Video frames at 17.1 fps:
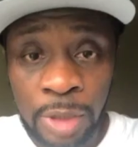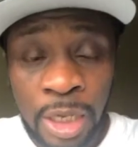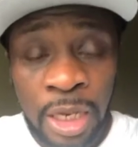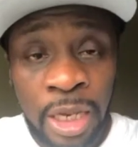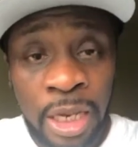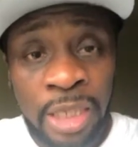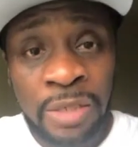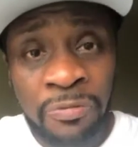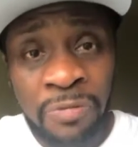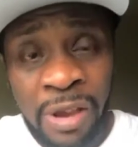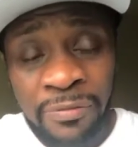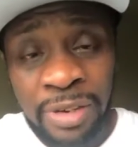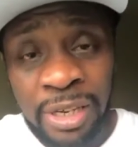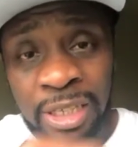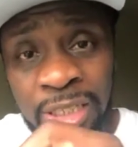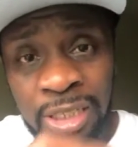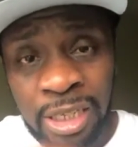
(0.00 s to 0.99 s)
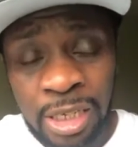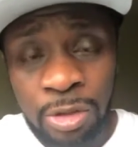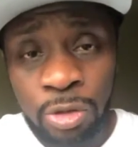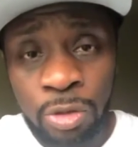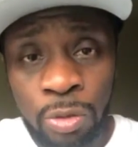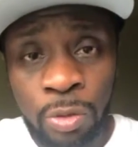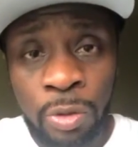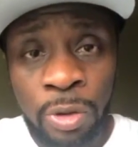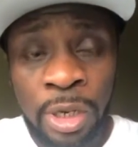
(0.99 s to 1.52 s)
It's very
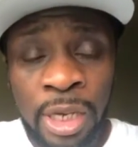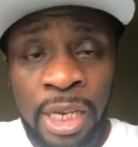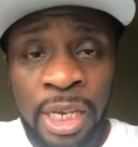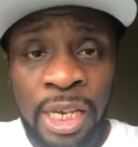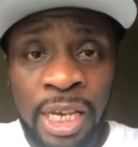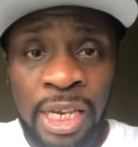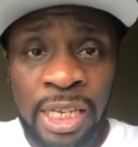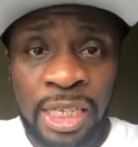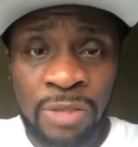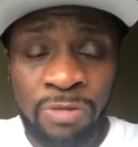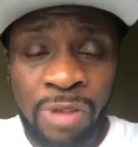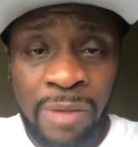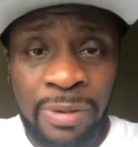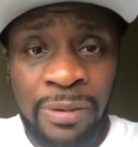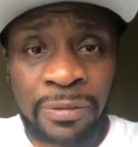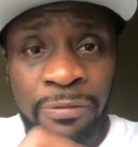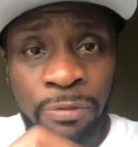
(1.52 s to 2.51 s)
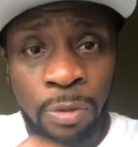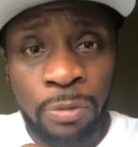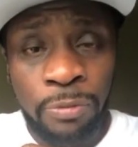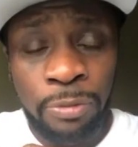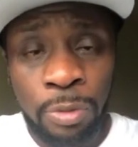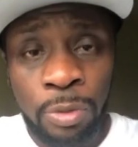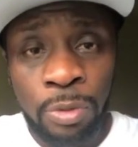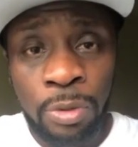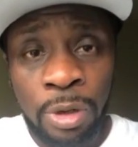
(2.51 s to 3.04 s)
essential and it's very
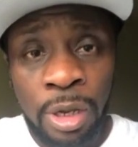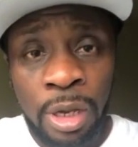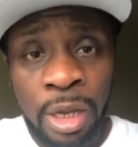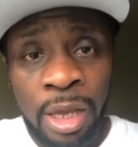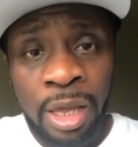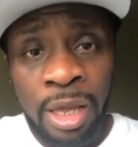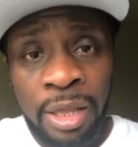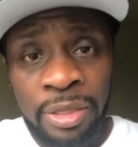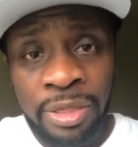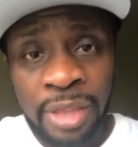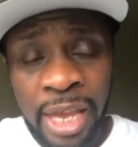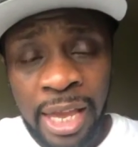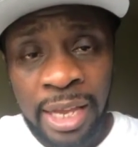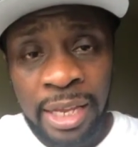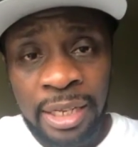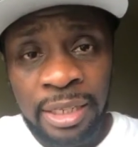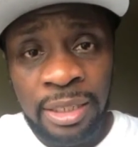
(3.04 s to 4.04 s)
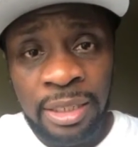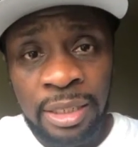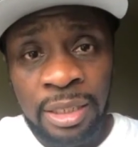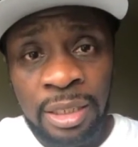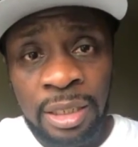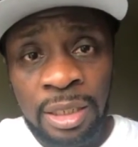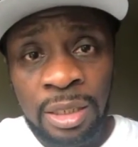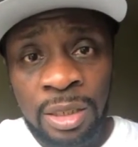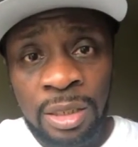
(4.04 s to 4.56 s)
fruitful that
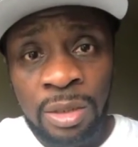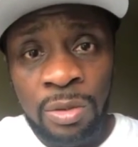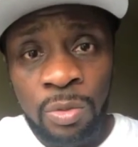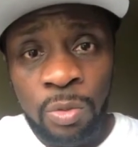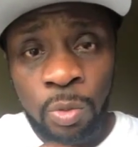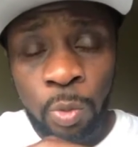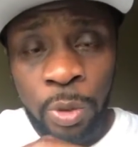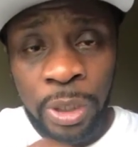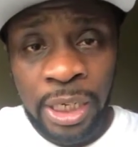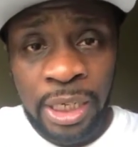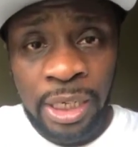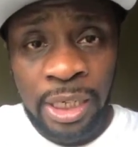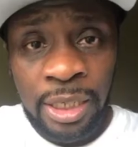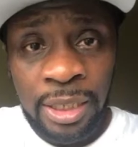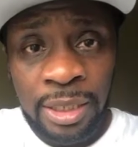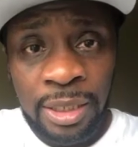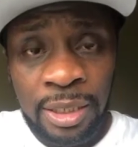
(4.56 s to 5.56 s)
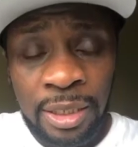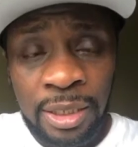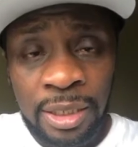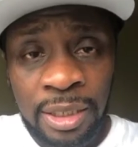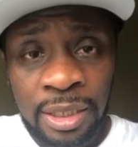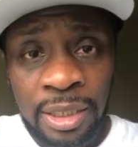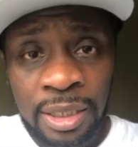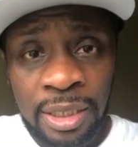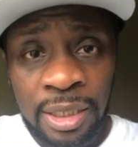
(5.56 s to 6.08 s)
we
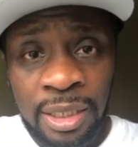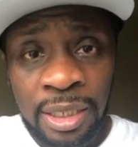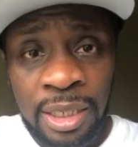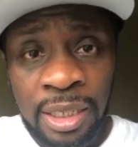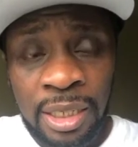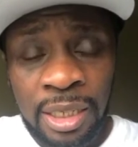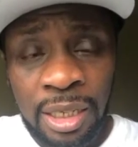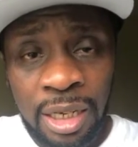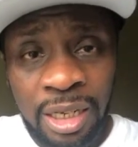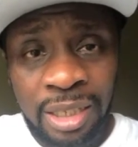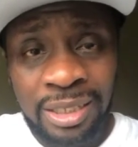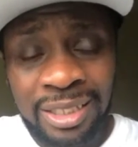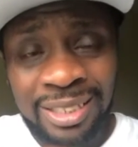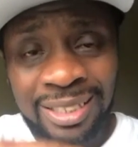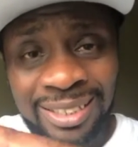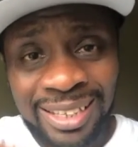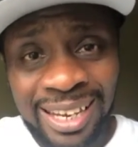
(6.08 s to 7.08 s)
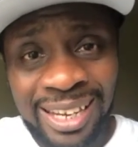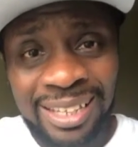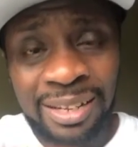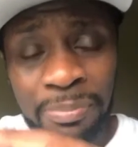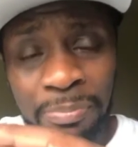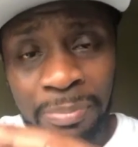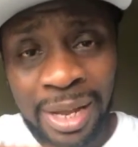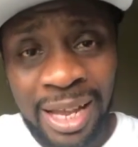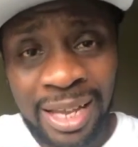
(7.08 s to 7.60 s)
understand the
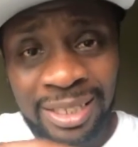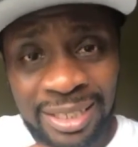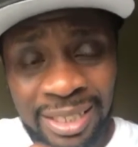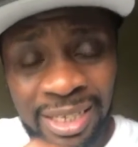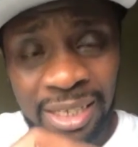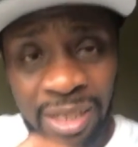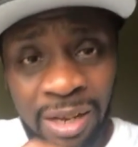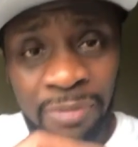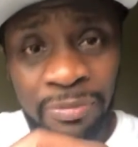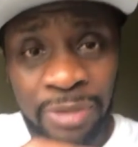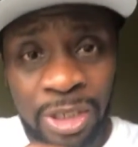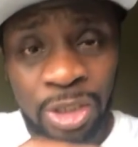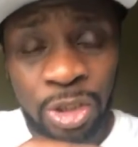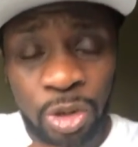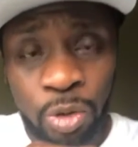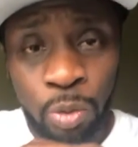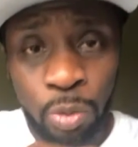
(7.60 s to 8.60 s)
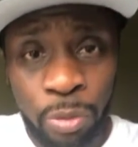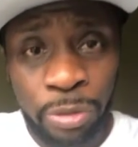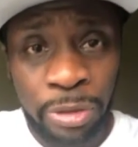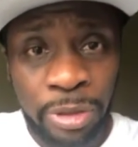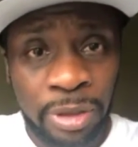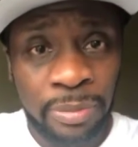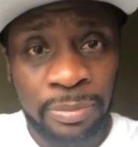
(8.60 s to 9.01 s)
mindset of this youth.